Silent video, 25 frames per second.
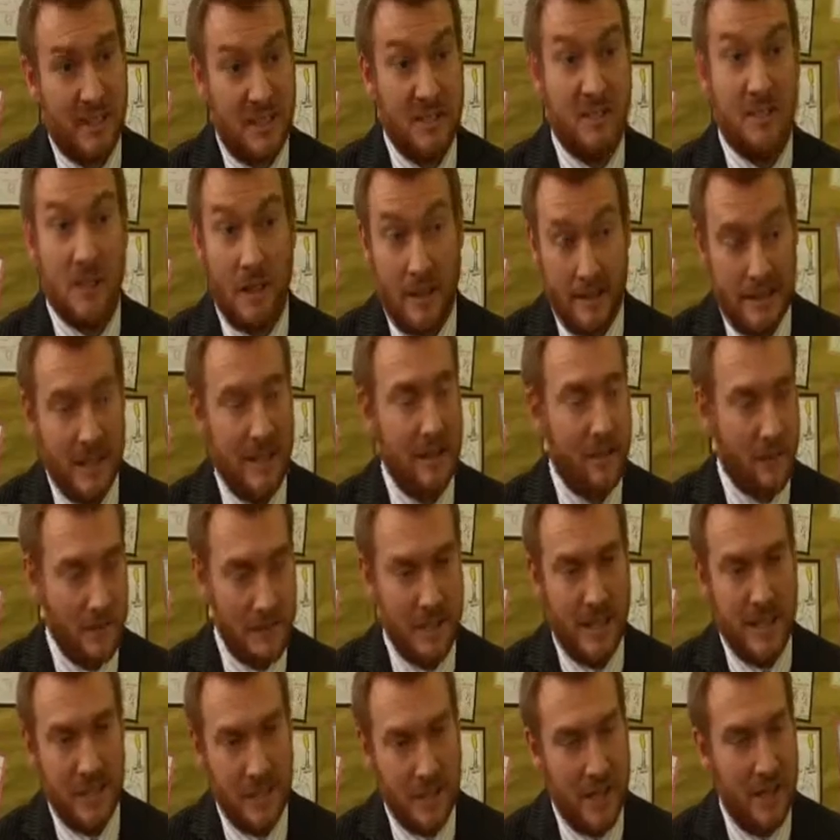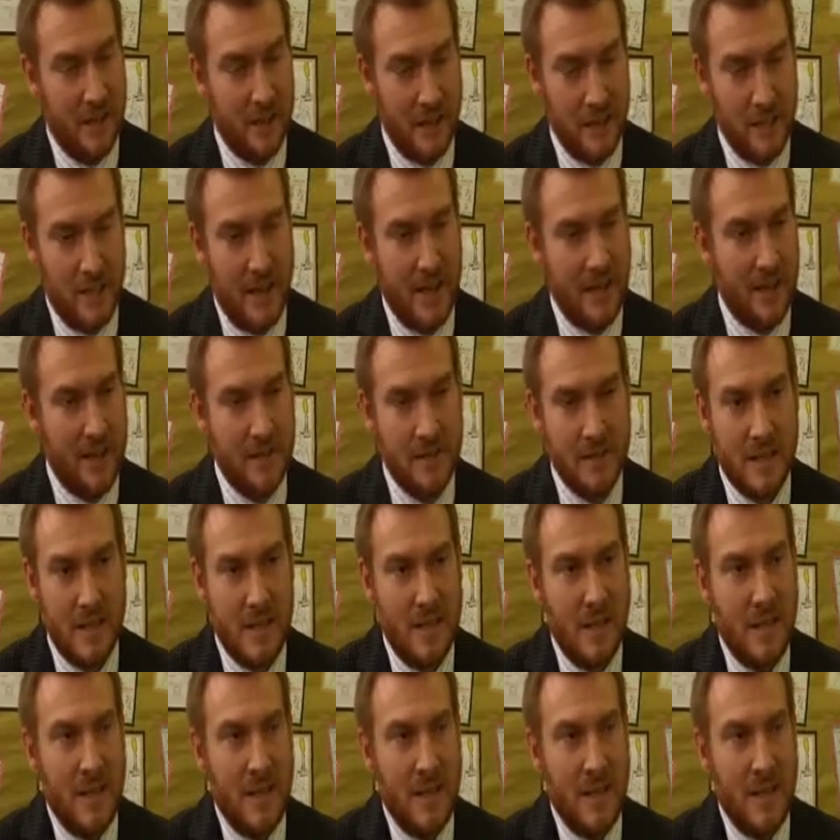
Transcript: things like technology engineering and maths